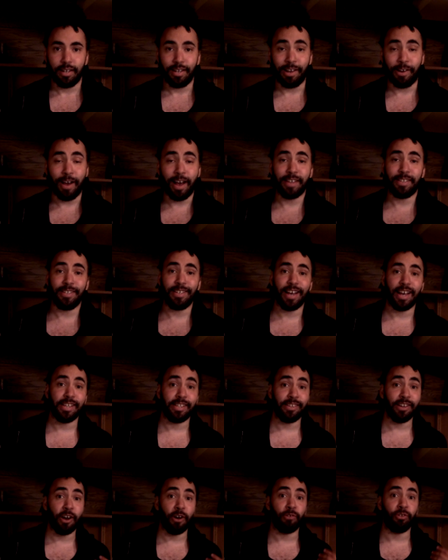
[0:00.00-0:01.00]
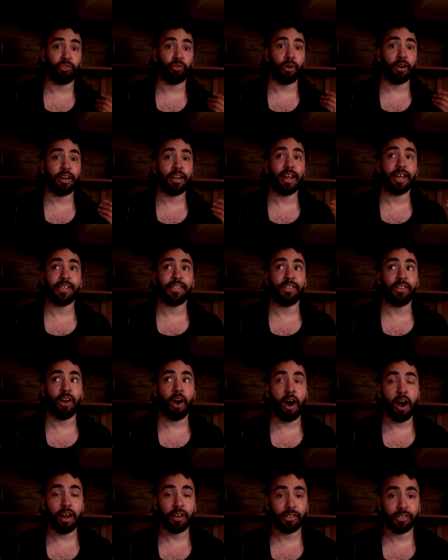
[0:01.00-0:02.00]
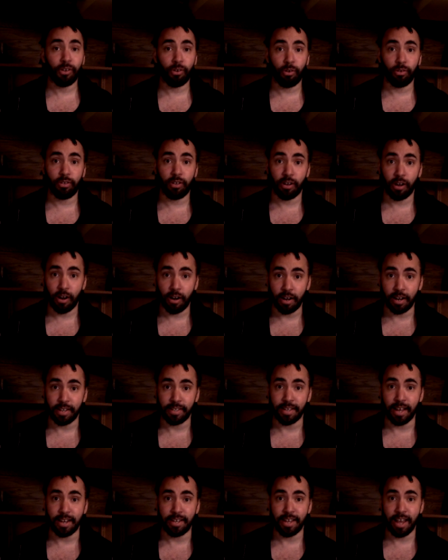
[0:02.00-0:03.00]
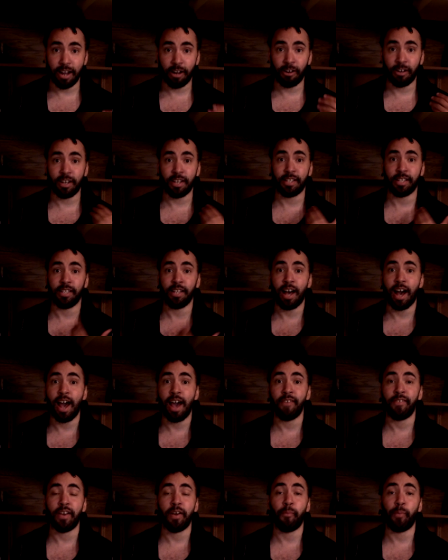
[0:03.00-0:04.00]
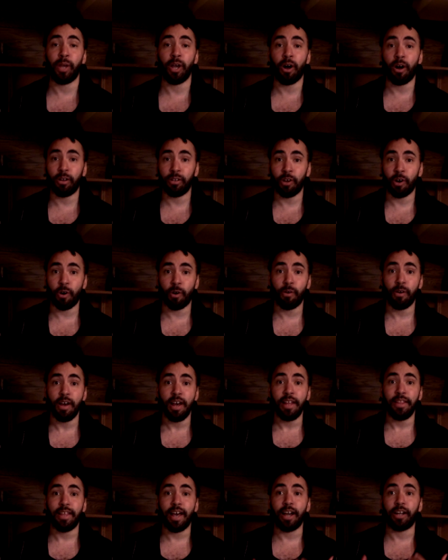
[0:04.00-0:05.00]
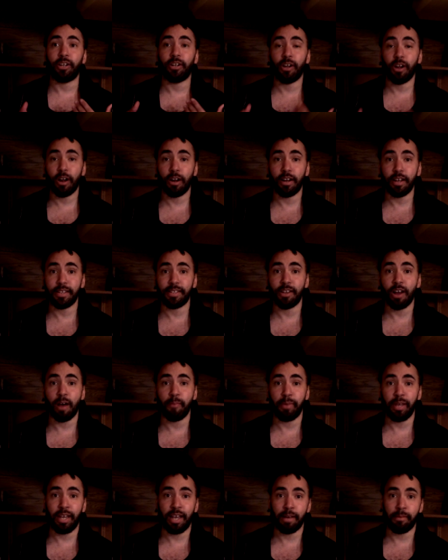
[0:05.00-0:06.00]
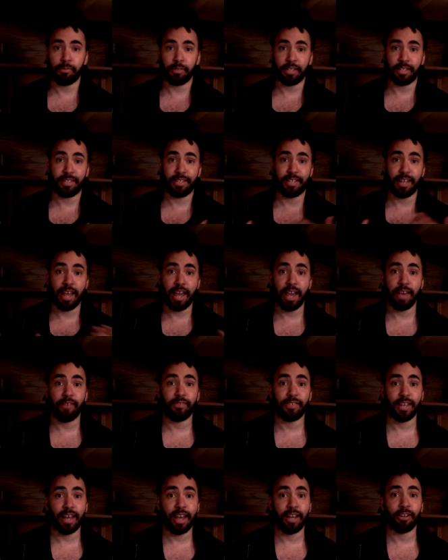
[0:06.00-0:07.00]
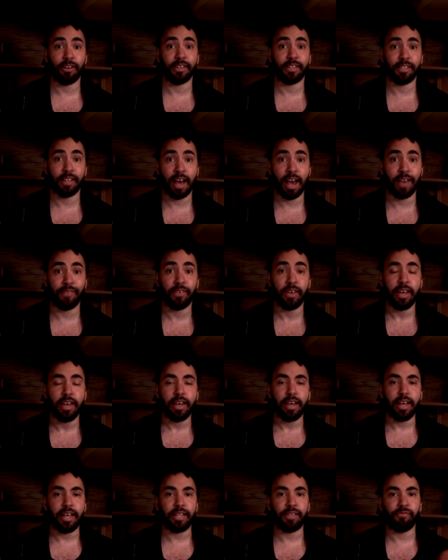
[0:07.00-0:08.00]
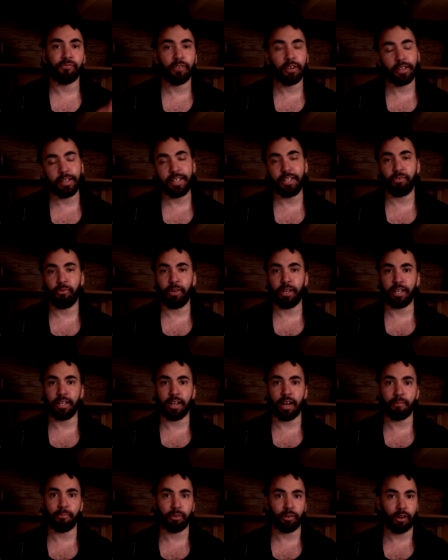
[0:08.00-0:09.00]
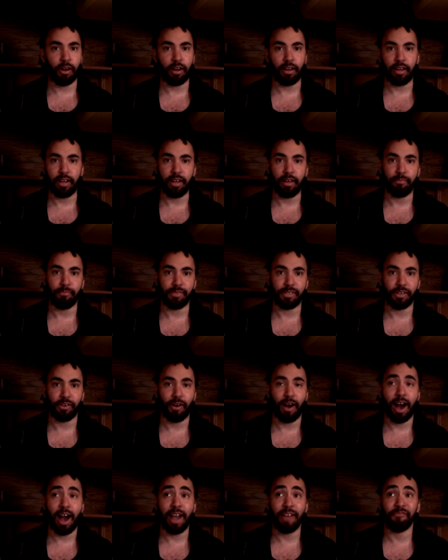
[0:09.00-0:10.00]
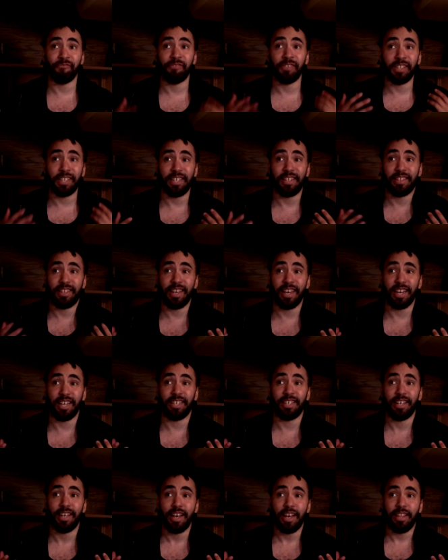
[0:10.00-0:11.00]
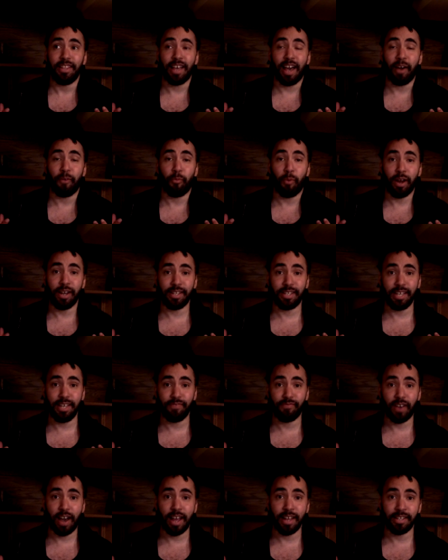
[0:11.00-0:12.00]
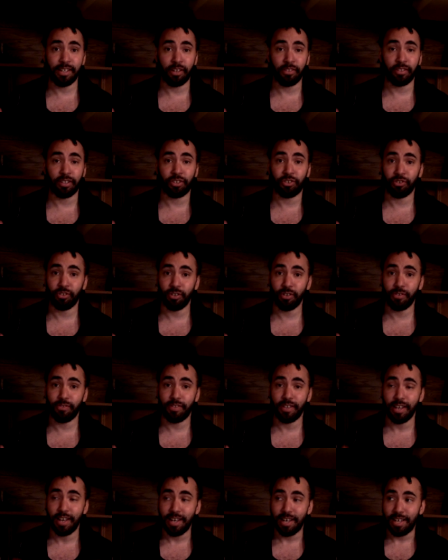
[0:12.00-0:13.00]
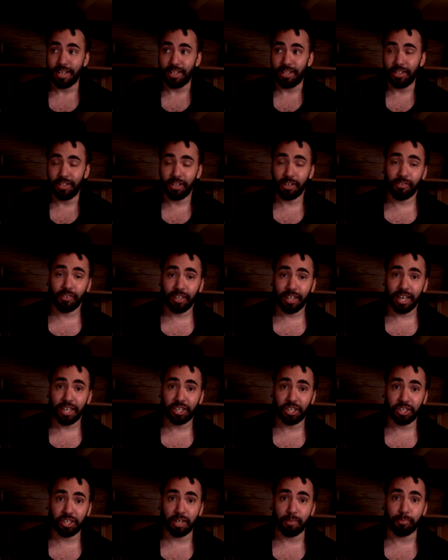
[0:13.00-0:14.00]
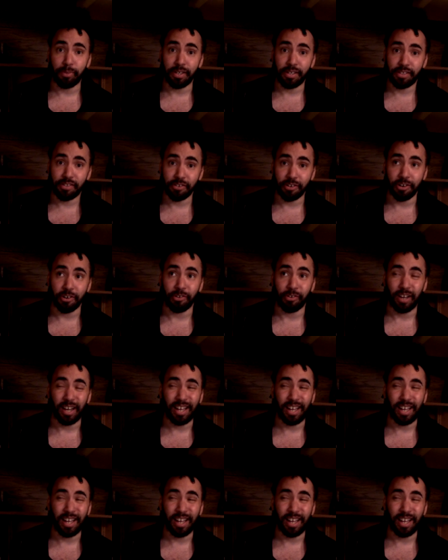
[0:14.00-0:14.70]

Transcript: Now as you guys know, Jordan has not told Curtis that Taggart is alive and we all know that Curtis not being able to save Taggart's life is really doing a number on him. So I really think that once he finds out the truth, their relationship is through.